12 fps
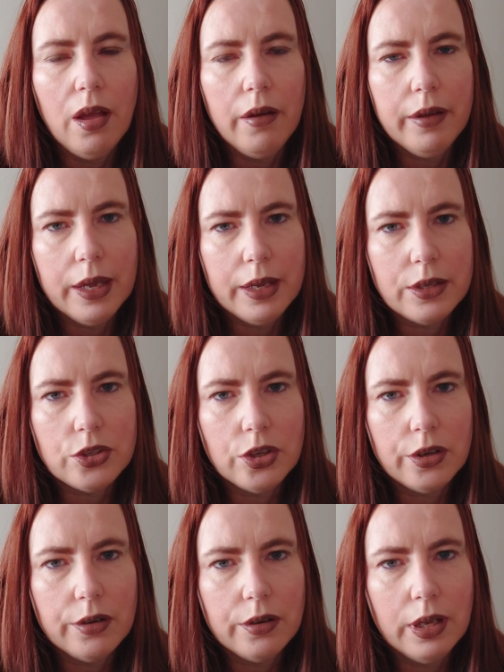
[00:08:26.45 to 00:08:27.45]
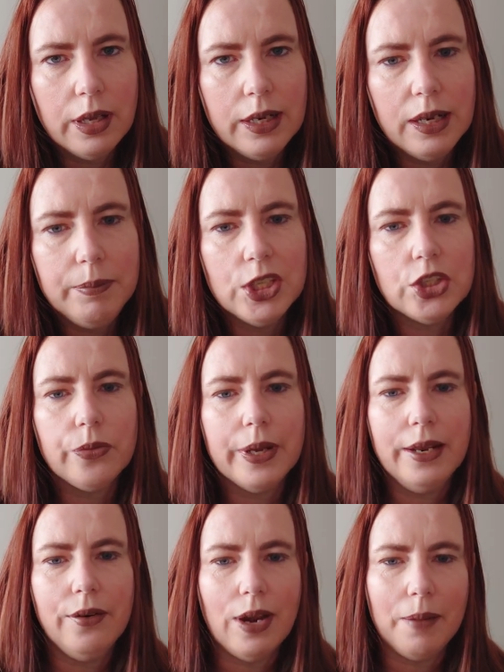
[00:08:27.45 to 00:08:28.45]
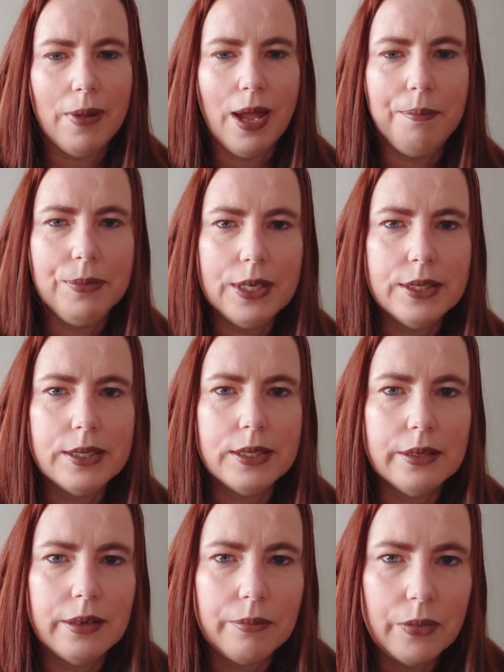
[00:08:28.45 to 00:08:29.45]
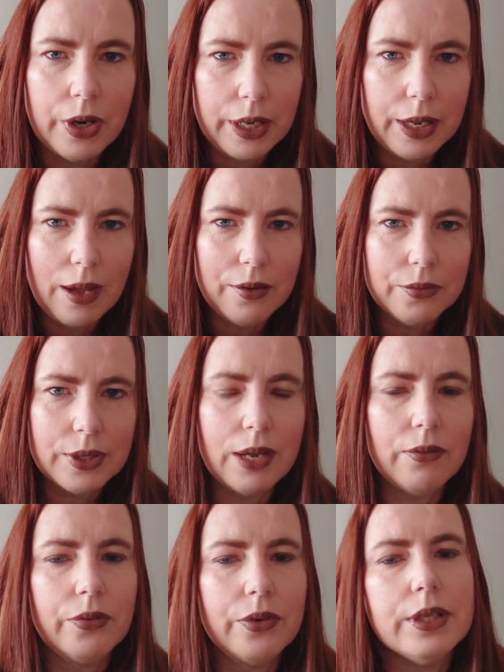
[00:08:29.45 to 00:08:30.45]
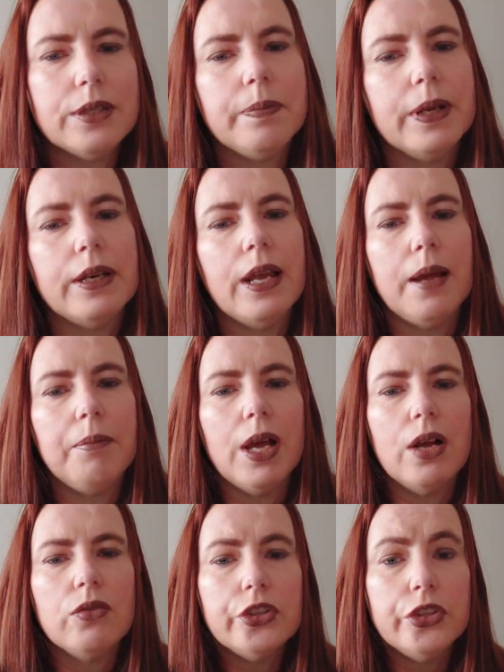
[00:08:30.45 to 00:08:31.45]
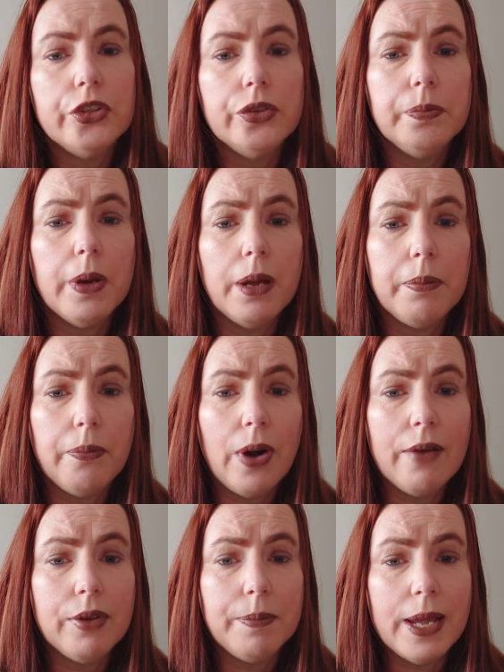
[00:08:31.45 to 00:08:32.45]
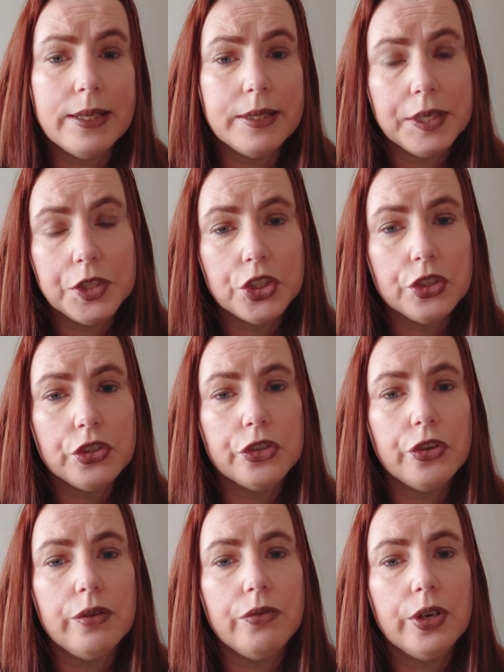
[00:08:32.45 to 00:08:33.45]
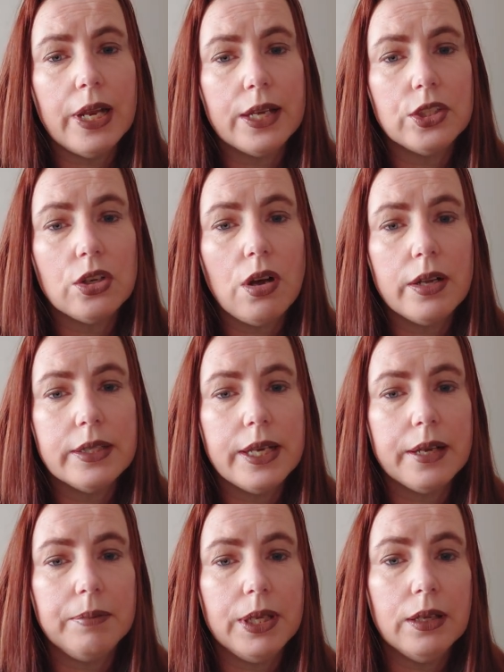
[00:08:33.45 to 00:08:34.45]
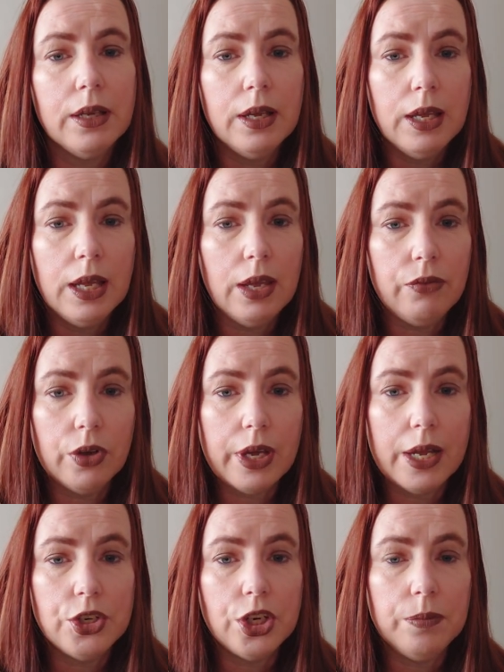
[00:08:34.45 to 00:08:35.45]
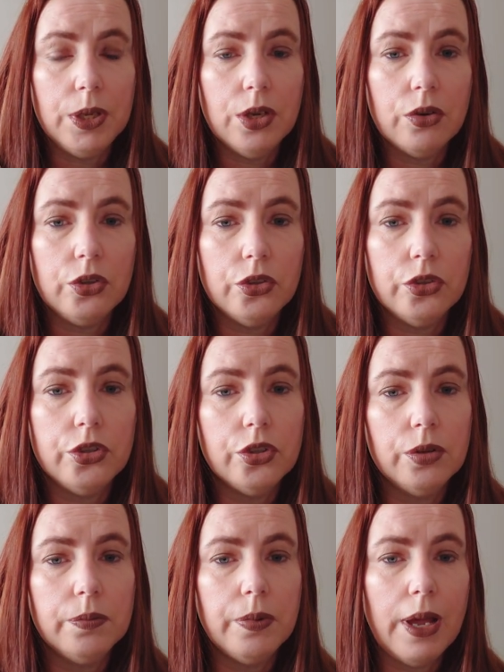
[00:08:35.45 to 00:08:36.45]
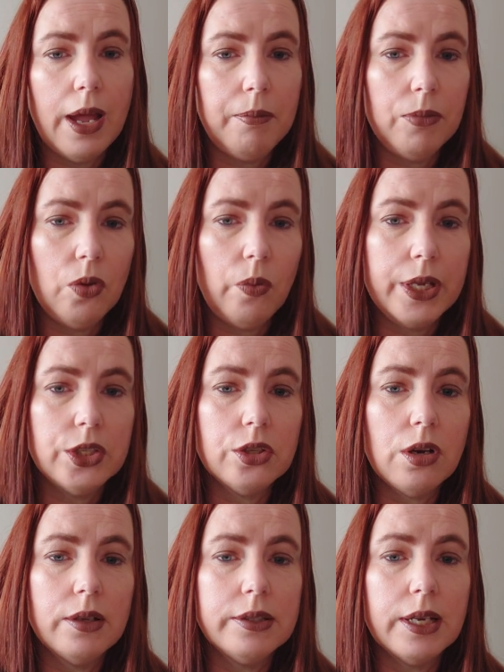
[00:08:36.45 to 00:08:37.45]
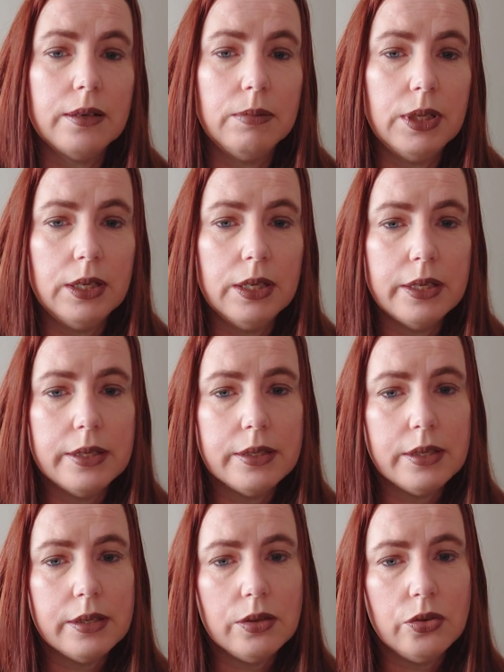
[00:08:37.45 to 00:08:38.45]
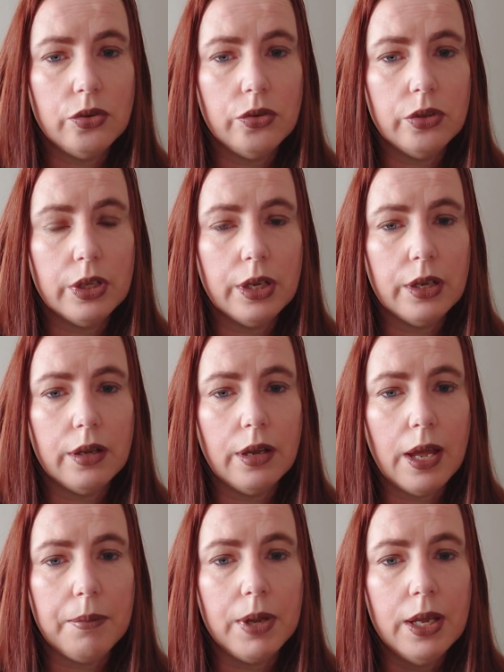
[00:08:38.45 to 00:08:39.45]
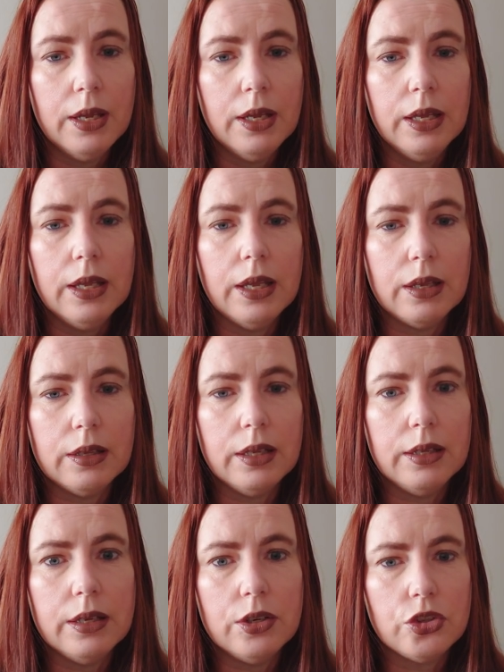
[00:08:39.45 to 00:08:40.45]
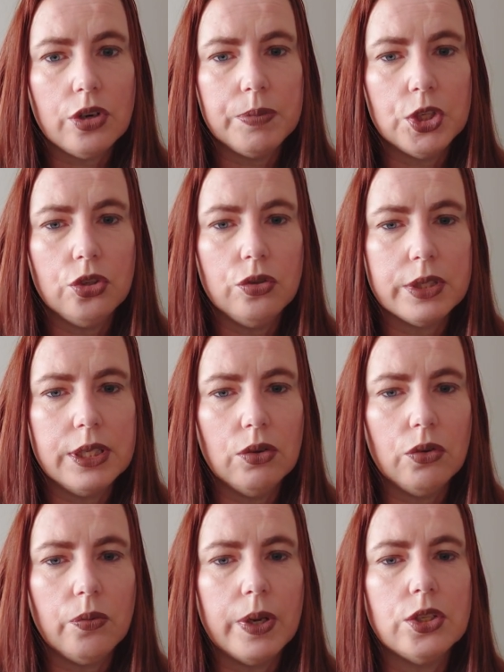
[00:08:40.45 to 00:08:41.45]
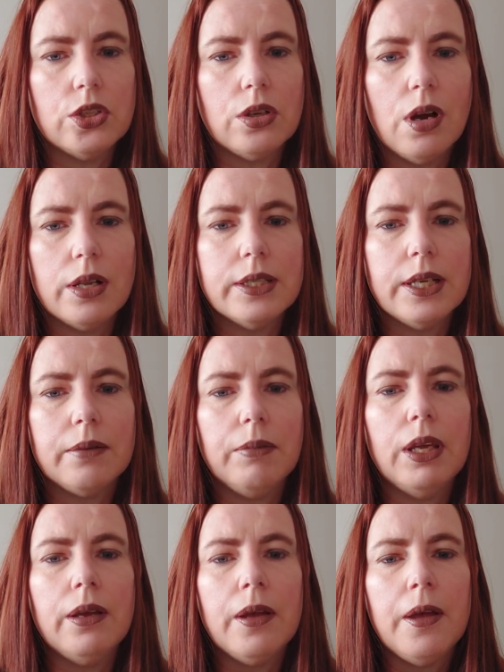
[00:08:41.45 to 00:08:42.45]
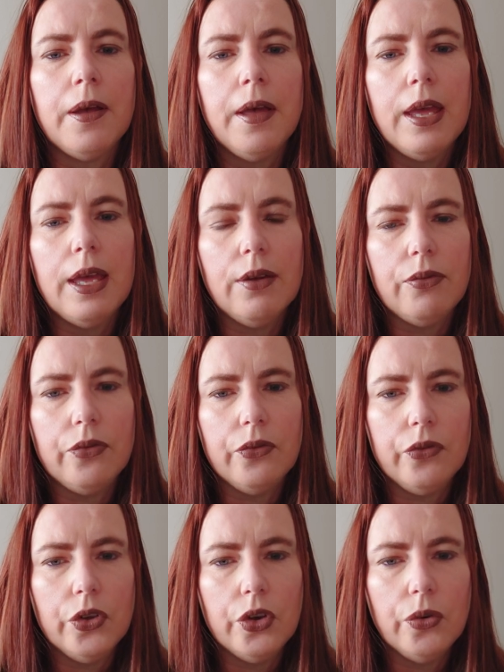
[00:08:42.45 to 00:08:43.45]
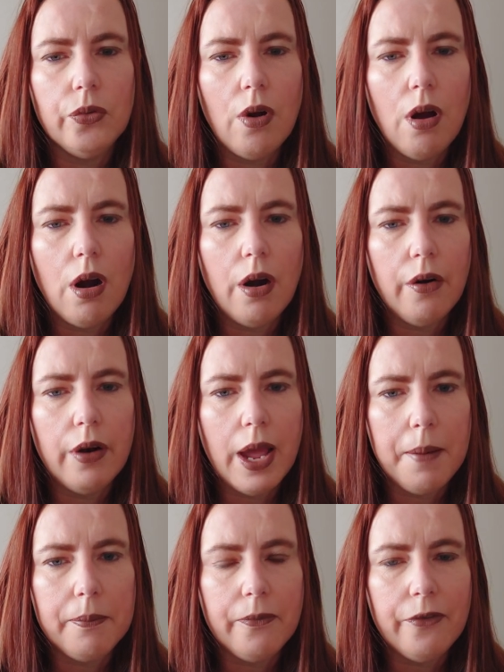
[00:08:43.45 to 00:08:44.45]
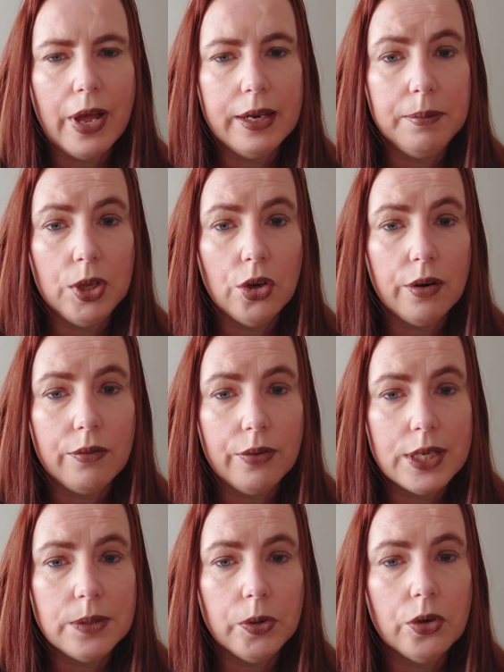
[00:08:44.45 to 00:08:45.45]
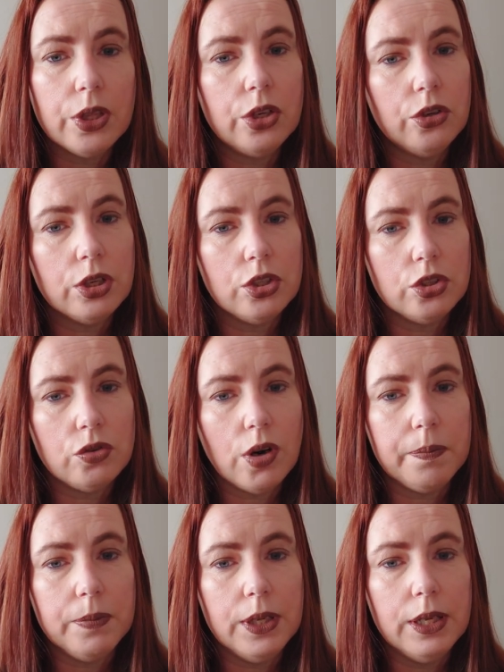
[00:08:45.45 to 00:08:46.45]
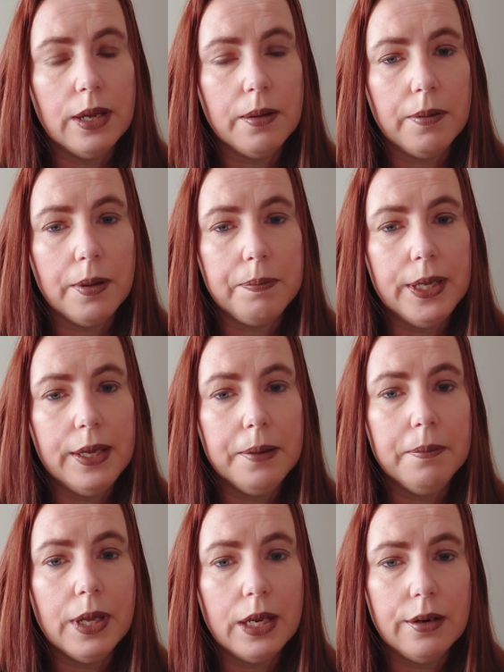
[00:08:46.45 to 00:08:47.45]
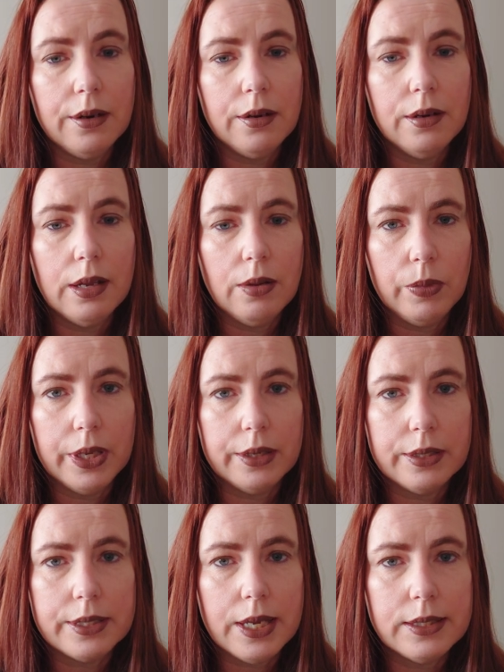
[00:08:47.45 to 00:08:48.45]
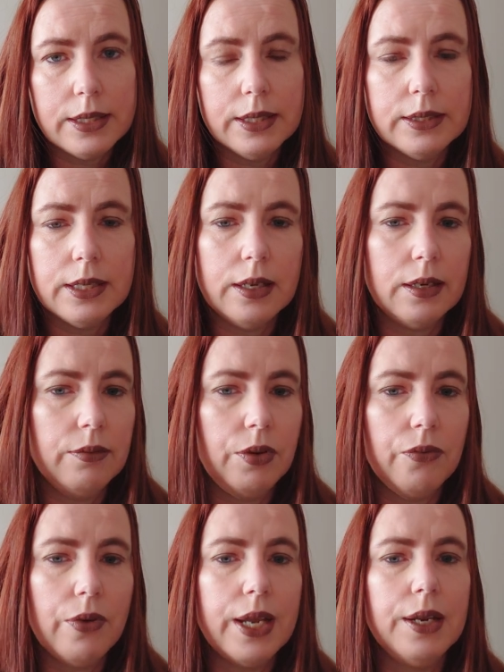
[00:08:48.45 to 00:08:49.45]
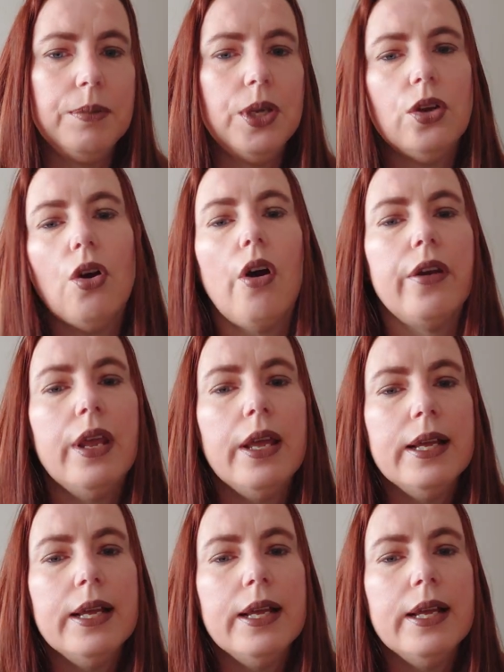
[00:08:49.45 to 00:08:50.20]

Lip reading: Okay, so let me just quickly wrap up this. I'm running out of time for this, but I also do private paid sessions. So if you'd like to contact me, if you're catching me on YouTube, the way to contact me is through the in the description. You'll see all the ways to contact me. If you are finding me on Facebook, then you can just drop me a PM and we can discuss it. And if you're finding me on